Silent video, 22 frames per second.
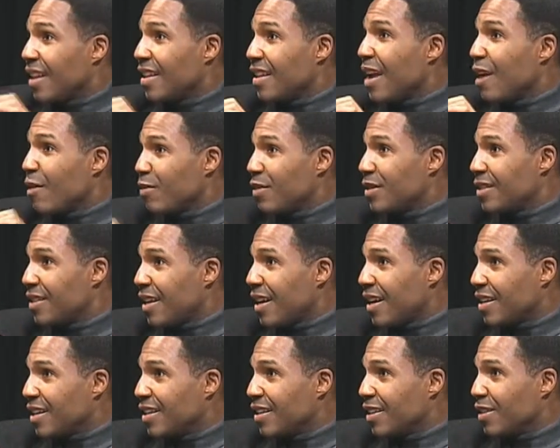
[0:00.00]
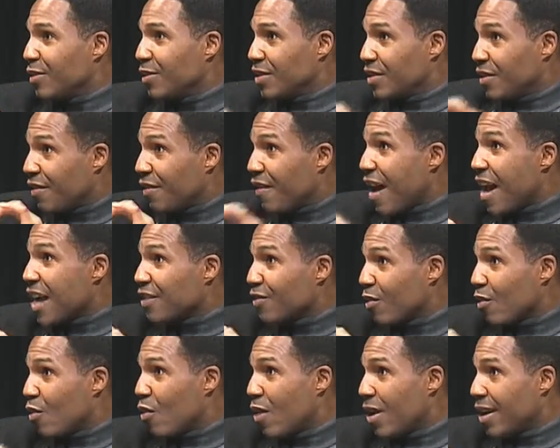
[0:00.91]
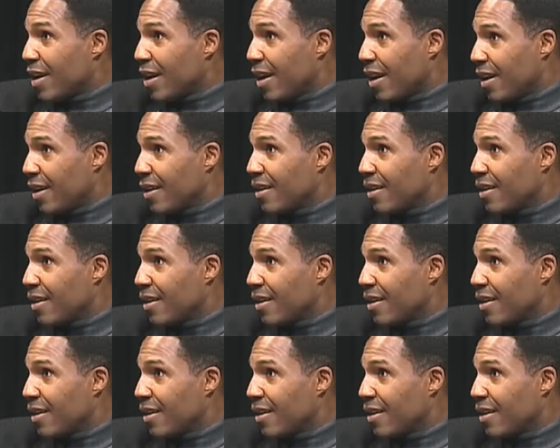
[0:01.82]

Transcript: That was the idea, was to fast for one day.